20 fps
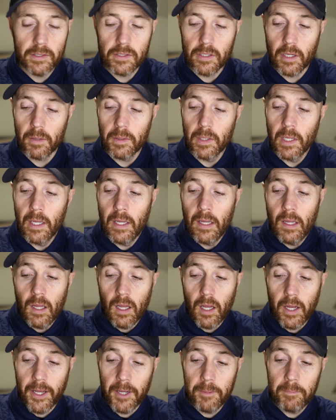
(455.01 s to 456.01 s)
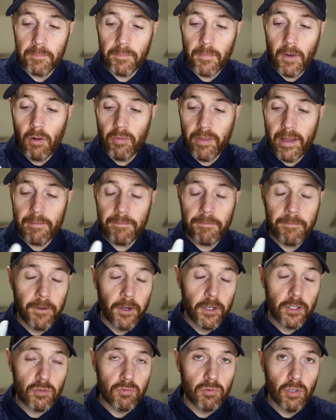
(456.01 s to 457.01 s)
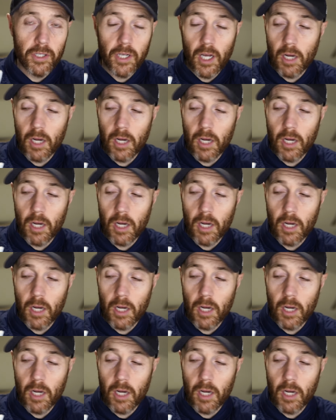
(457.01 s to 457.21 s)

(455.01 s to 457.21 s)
So on that first run,